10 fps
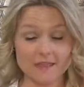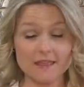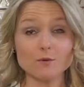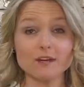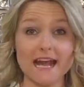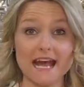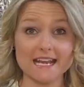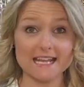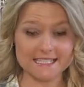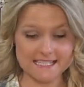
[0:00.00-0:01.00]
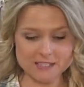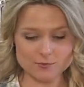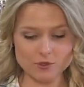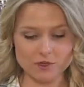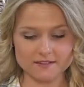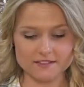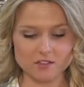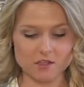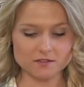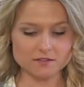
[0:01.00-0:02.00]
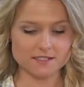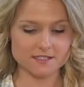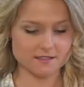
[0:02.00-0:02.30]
then we're going to add a teaspoon of salt